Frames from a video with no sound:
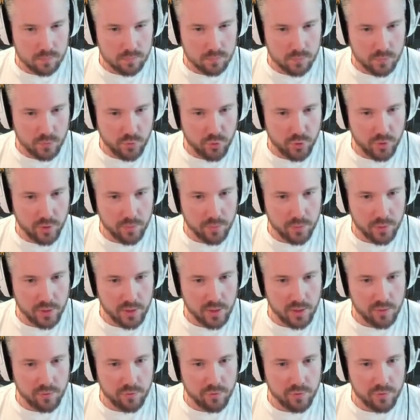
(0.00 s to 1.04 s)

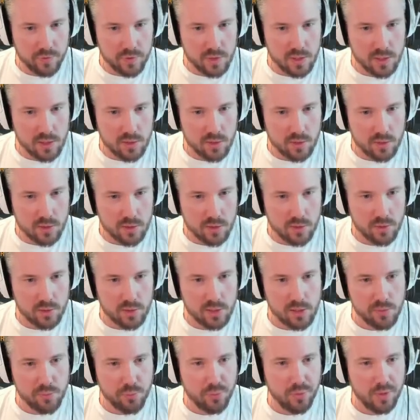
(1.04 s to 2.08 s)
13.9, 56 knots. Looks
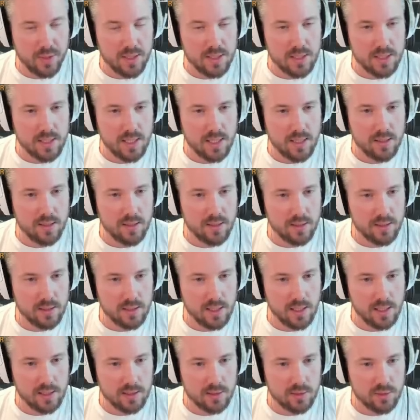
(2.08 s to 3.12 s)
pretty standard
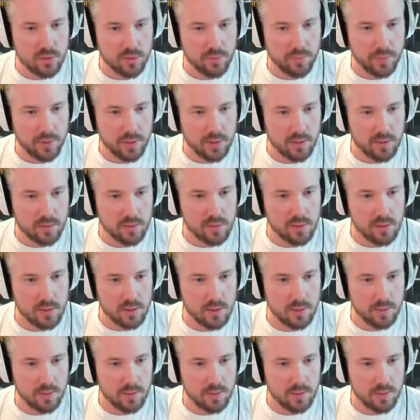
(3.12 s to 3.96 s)
Italian torpedoes.